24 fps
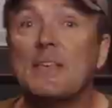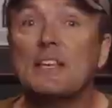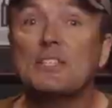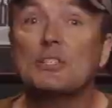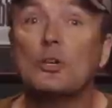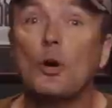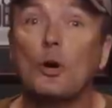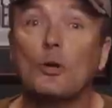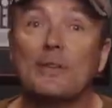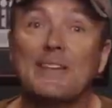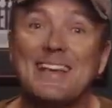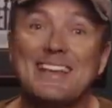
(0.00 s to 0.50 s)
that's
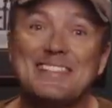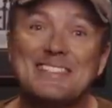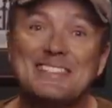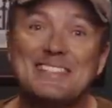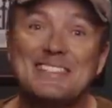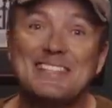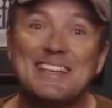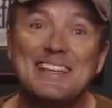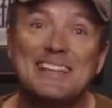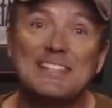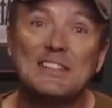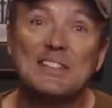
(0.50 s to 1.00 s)
called a
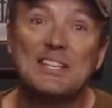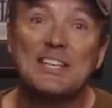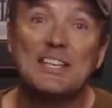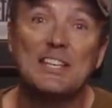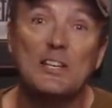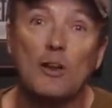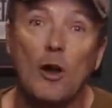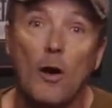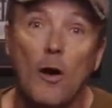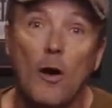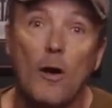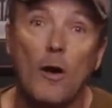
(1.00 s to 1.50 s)
C
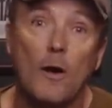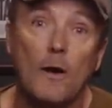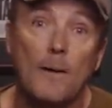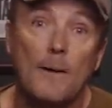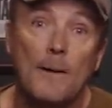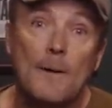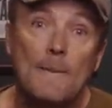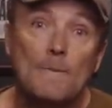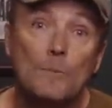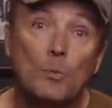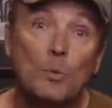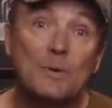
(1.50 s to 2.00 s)
T R.
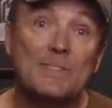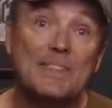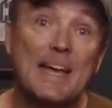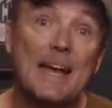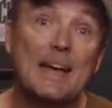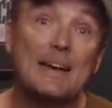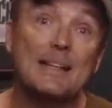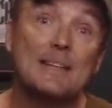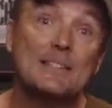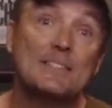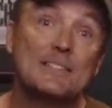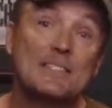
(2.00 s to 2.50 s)
What
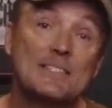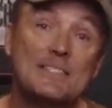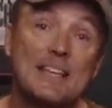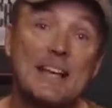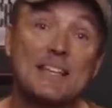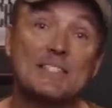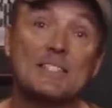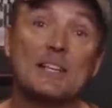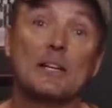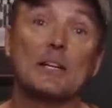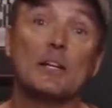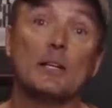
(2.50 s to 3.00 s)
that is, is
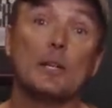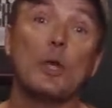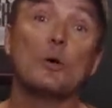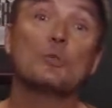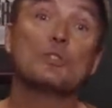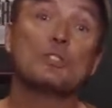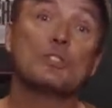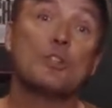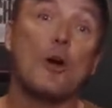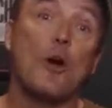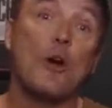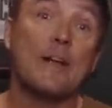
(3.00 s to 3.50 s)
that's a
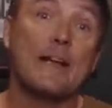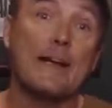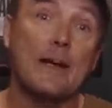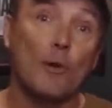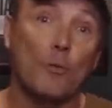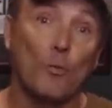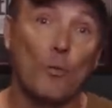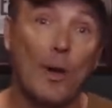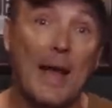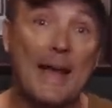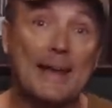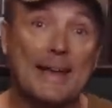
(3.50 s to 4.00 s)
close target
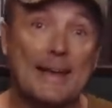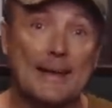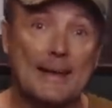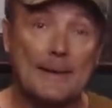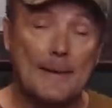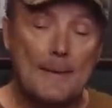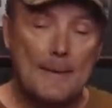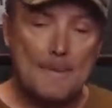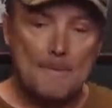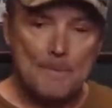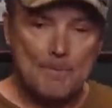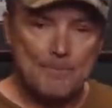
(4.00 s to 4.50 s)

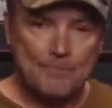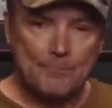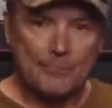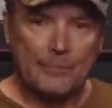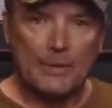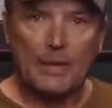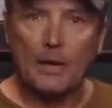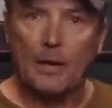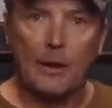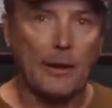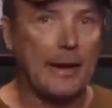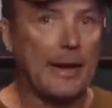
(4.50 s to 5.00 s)
recce.
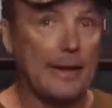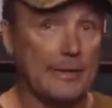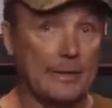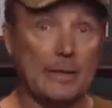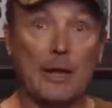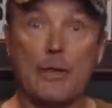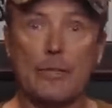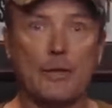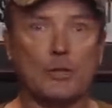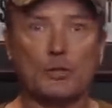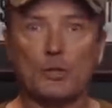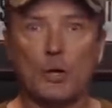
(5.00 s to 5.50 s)
Uh,
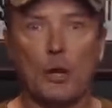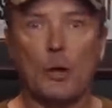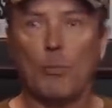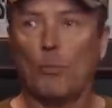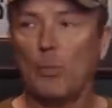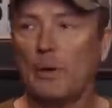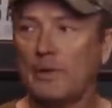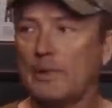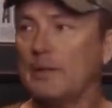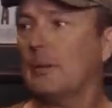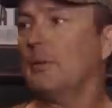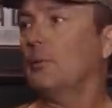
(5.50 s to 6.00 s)
another term,
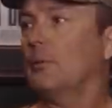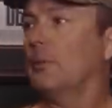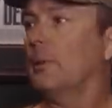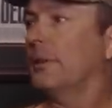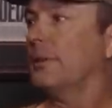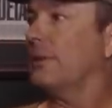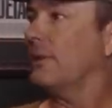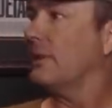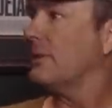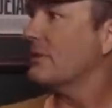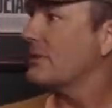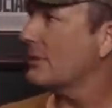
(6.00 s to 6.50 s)
what, the,
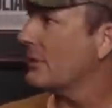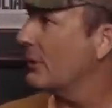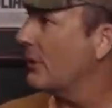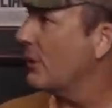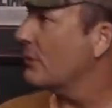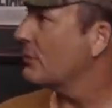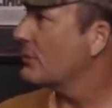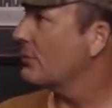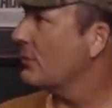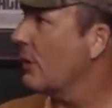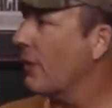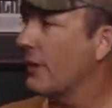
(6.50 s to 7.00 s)
what does
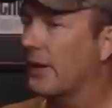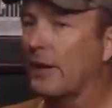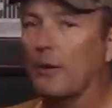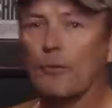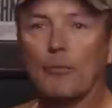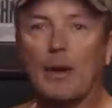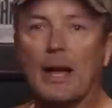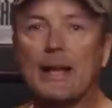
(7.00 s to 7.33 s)
close target